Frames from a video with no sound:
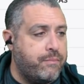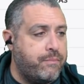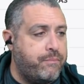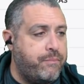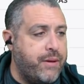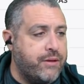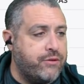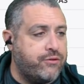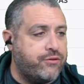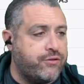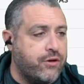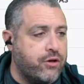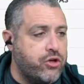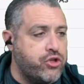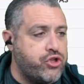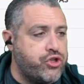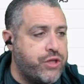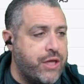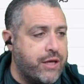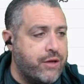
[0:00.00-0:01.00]
Big
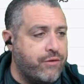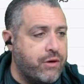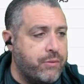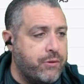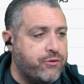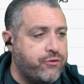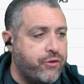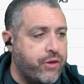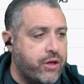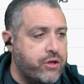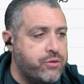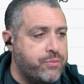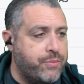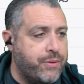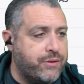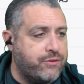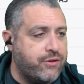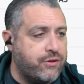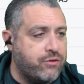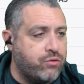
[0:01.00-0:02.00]
Surge, thank you very much for the 100
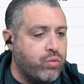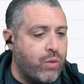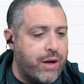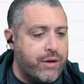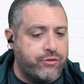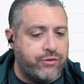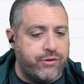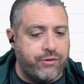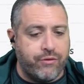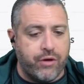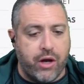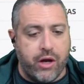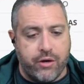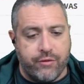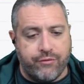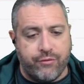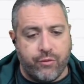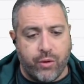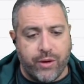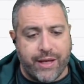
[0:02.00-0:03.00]
bits, says wide receiver under
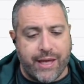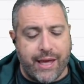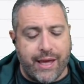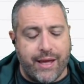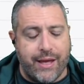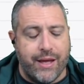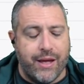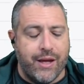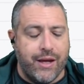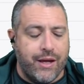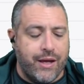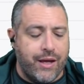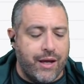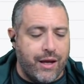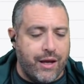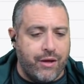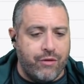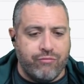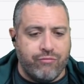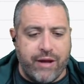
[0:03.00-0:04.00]
4K.
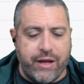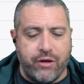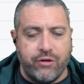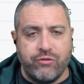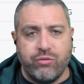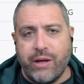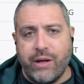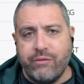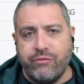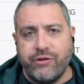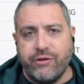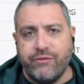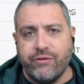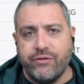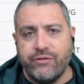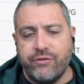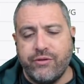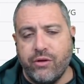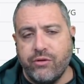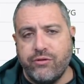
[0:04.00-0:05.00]
Raiders wide
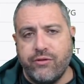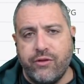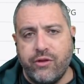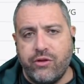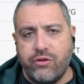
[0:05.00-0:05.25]
receivers. Those are the